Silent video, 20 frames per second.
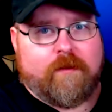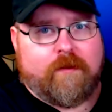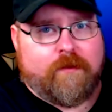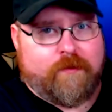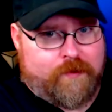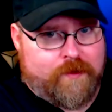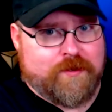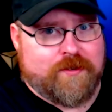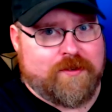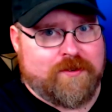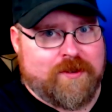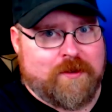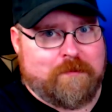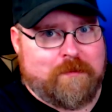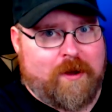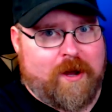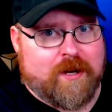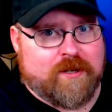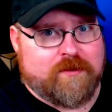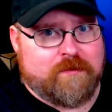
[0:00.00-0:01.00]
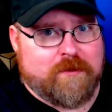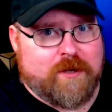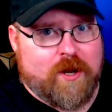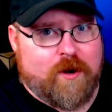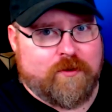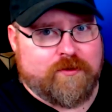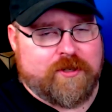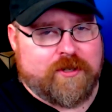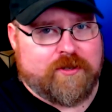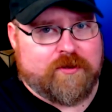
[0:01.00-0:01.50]
This is the box from
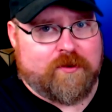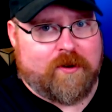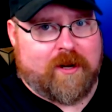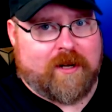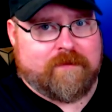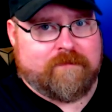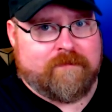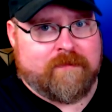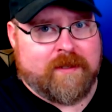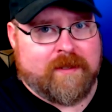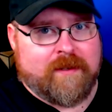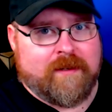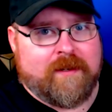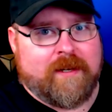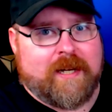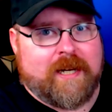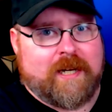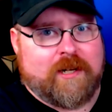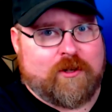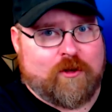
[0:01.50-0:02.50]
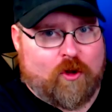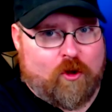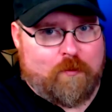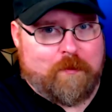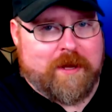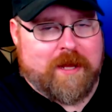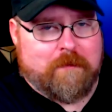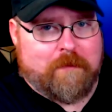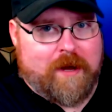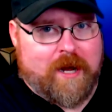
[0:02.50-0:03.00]
Gojitron. He told
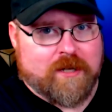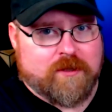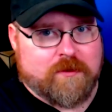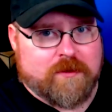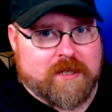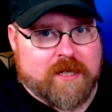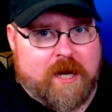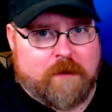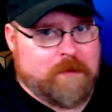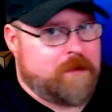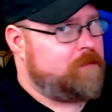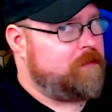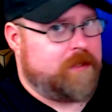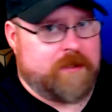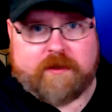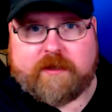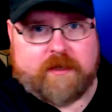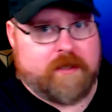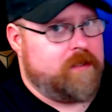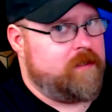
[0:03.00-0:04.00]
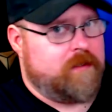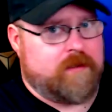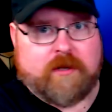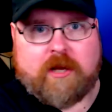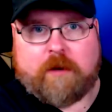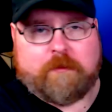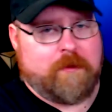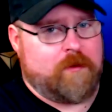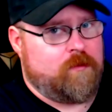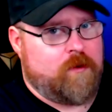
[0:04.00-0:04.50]
me a box was coming, but didn't
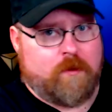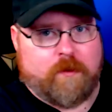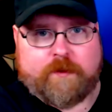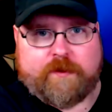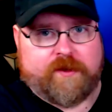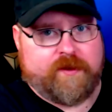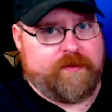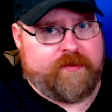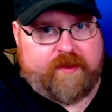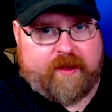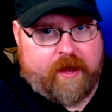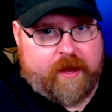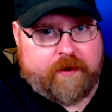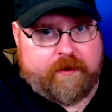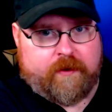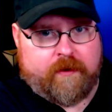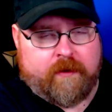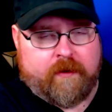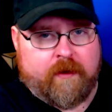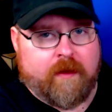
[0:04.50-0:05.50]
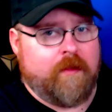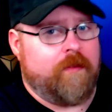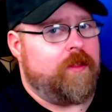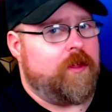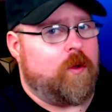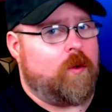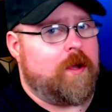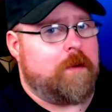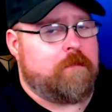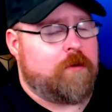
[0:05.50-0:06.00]
tell me what was inside. The
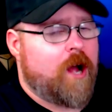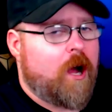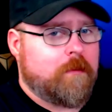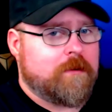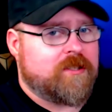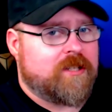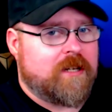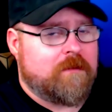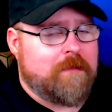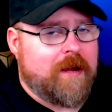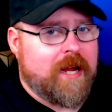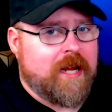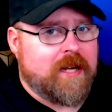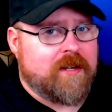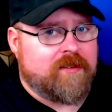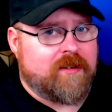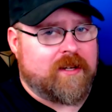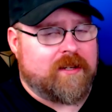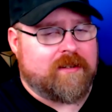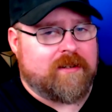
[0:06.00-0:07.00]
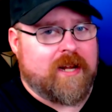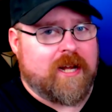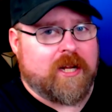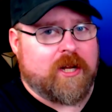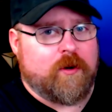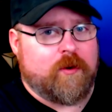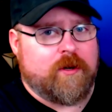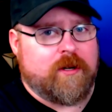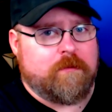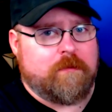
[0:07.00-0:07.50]
only promise he made is that it's not
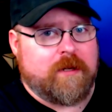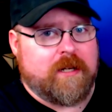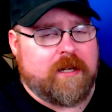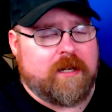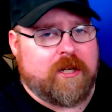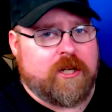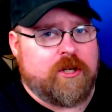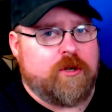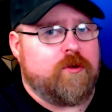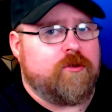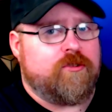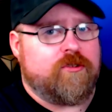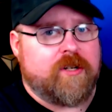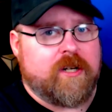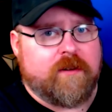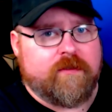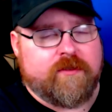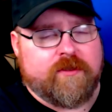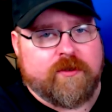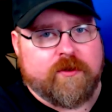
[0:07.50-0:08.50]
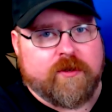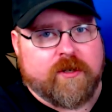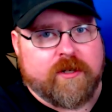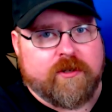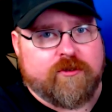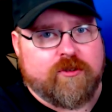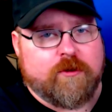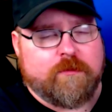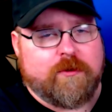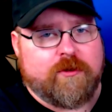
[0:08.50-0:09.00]
going to be huge enough to
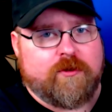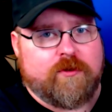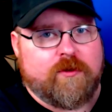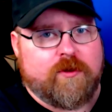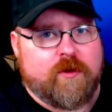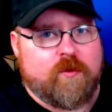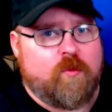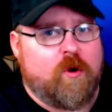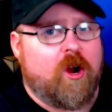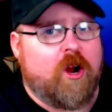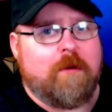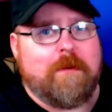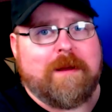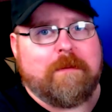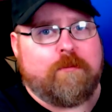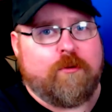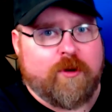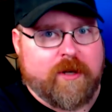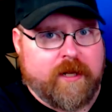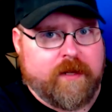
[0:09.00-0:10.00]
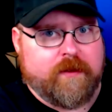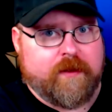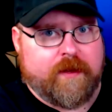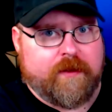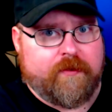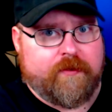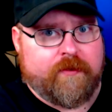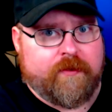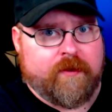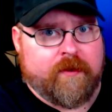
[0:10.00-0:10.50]
contribute to the where am I putting
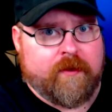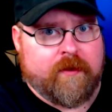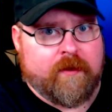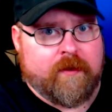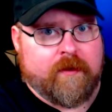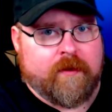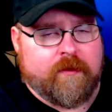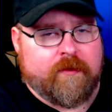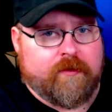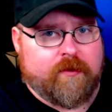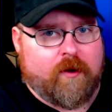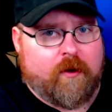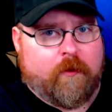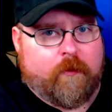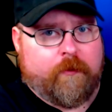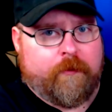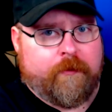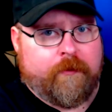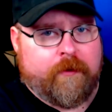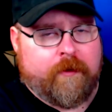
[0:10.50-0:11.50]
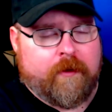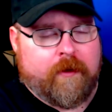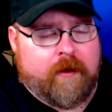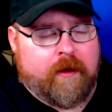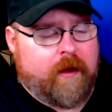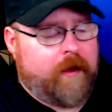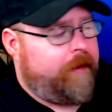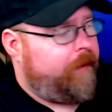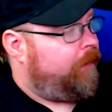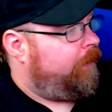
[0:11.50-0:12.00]
this. So,
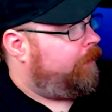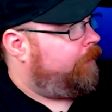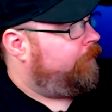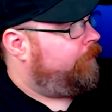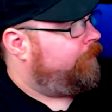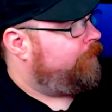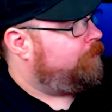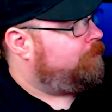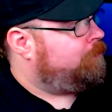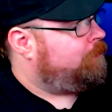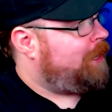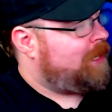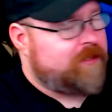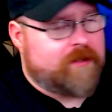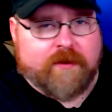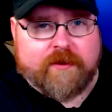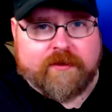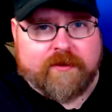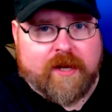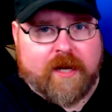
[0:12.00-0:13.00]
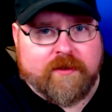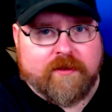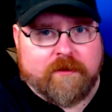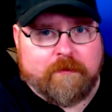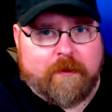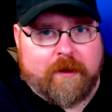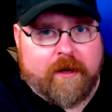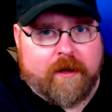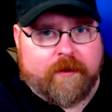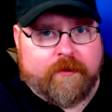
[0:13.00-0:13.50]
based on the size of the
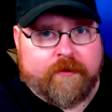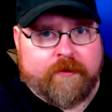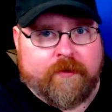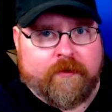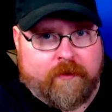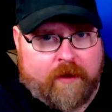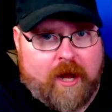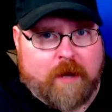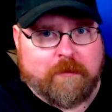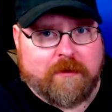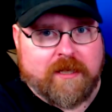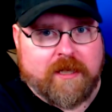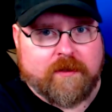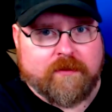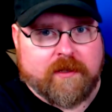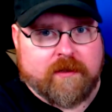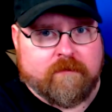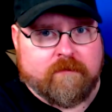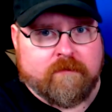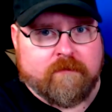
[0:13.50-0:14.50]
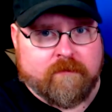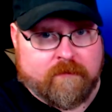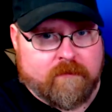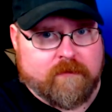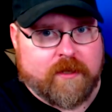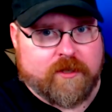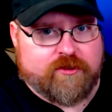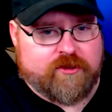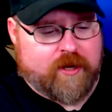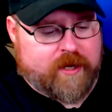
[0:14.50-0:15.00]
box, I believe it.
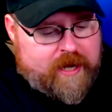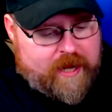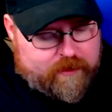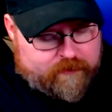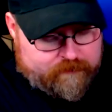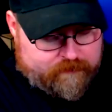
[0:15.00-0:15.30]
Let's check it out.